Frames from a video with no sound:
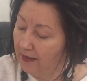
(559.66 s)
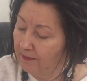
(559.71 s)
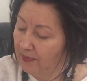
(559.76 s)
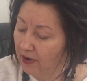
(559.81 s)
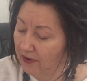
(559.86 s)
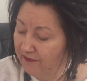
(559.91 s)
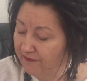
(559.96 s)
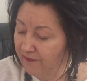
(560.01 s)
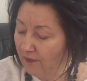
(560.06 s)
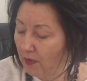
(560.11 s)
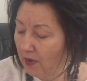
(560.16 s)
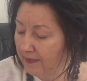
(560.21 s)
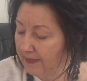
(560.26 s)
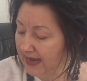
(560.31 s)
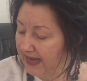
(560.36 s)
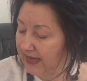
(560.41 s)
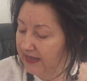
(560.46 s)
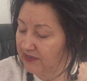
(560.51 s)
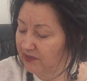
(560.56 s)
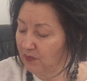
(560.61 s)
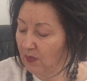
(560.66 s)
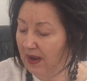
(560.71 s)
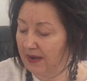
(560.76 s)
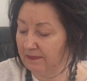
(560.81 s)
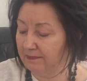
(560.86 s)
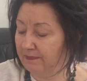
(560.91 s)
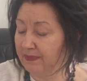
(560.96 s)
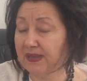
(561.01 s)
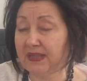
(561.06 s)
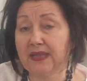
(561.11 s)
Performing is
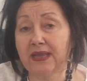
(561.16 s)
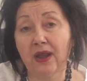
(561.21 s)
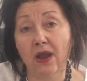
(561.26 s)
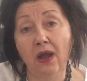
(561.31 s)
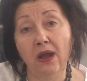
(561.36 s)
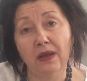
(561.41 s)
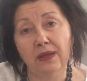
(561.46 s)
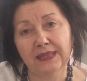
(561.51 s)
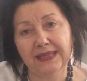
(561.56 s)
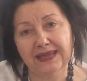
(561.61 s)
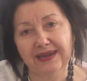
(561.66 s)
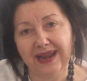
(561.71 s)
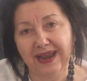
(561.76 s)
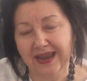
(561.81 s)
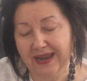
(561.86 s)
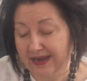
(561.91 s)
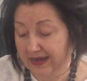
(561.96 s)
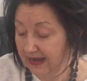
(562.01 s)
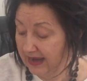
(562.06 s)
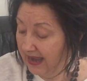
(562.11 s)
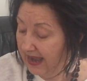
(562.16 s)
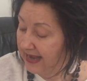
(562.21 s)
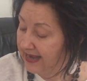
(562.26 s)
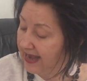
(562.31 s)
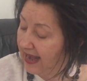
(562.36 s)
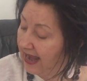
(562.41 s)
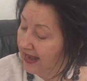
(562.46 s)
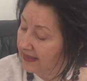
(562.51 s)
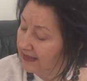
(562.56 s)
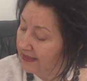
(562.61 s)
what Billie Holiday
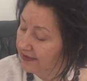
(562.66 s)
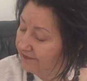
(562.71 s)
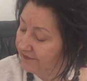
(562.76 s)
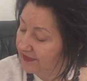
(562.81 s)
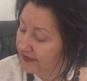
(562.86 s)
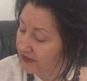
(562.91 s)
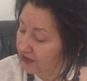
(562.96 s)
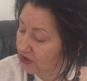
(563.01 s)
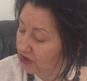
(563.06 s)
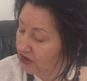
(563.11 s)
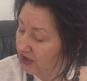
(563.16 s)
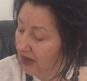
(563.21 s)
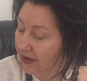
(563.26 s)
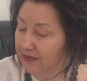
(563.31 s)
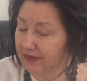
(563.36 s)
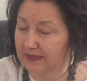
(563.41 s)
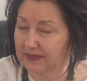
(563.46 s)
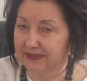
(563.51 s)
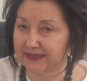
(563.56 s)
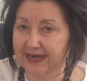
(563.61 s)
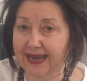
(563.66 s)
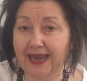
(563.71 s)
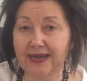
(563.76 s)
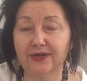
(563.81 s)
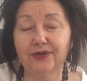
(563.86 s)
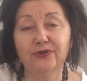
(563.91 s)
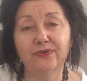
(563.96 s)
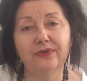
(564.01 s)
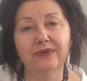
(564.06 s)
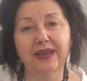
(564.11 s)
and Ella Fitzgerald
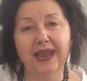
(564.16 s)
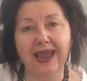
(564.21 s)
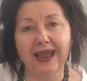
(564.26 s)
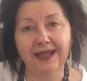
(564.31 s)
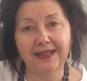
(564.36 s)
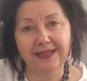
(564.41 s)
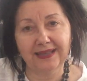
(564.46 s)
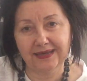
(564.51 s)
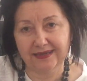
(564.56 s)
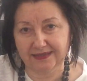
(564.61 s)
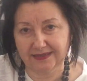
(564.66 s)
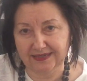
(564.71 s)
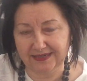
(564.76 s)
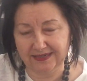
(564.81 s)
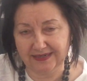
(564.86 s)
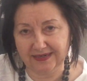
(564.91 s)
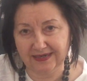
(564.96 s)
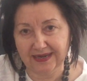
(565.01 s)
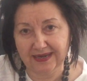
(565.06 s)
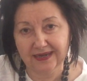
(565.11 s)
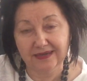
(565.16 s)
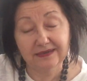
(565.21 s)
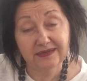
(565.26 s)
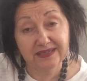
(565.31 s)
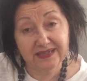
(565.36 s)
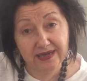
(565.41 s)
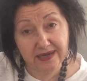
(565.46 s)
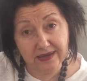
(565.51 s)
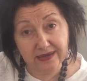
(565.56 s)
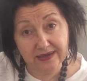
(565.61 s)
and Duke Ellington
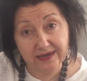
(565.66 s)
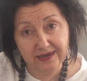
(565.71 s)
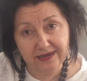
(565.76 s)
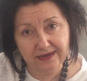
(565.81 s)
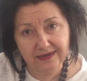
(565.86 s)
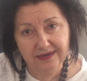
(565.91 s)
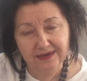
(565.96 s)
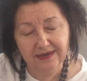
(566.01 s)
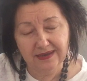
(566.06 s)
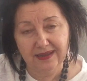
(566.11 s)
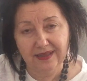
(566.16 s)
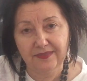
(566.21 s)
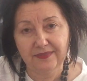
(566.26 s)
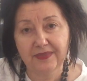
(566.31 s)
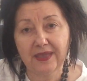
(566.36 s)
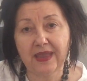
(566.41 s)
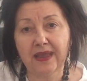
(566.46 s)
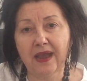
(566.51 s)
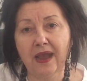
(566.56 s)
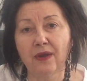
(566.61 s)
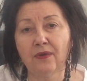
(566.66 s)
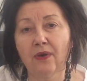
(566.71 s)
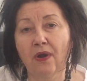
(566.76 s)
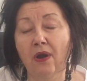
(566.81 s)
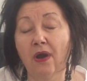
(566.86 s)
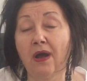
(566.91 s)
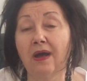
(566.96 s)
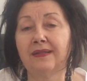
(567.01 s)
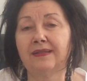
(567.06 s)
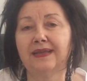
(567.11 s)
did. They are
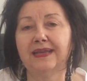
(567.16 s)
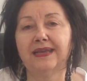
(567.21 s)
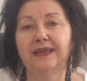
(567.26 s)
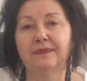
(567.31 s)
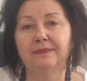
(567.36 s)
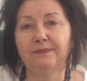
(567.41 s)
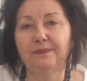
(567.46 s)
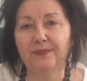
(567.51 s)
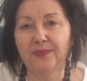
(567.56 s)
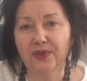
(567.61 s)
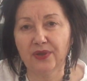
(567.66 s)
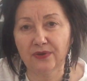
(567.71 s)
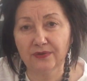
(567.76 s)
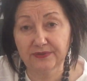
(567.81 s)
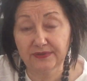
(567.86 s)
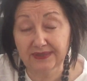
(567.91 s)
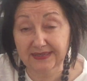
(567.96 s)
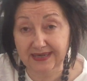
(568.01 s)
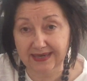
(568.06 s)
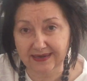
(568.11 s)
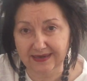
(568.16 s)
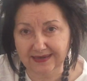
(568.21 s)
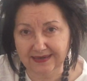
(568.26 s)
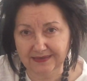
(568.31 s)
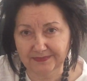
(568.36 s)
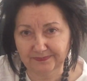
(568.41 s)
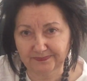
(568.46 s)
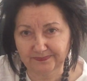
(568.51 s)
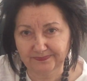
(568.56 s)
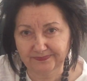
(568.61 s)
all in music.
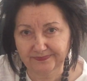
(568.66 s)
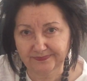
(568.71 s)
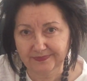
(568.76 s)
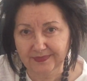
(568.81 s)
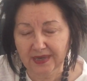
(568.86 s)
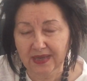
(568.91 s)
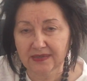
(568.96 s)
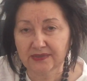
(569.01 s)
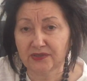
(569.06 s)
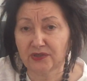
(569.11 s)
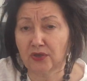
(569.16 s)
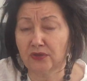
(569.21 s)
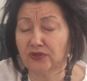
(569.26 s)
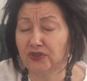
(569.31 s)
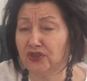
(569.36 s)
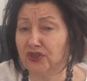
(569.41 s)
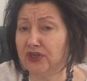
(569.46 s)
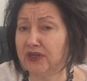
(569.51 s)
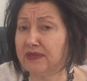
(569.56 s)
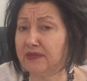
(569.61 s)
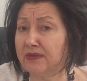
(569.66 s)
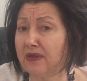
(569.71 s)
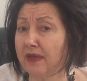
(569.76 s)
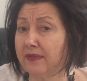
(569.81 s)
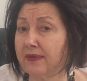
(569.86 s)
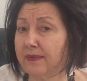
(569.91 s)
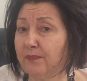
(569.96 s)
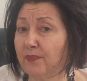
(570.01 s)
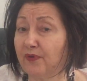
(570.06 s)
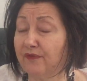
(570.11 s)
So she saw
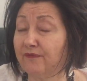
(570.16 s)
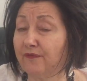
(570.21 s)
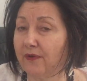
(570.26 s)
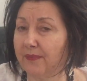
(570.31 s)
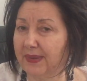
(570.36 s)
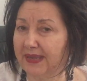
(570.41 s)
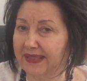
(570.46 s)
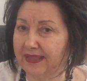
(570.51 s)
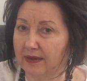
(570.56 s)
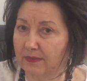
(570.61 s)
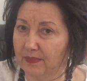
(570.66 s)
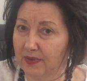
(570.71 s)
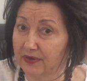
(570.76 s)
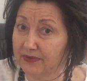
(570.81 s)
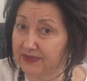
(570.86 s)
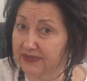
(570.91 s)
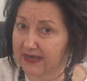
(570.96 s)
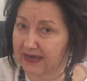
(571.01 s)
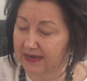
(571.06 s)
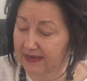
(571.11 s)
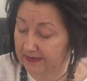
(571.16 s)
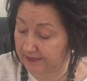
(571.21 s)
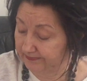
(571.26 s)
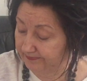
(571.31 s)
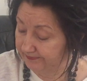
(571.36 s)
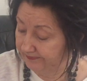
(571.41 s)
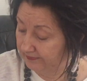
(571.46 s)
them performing their music.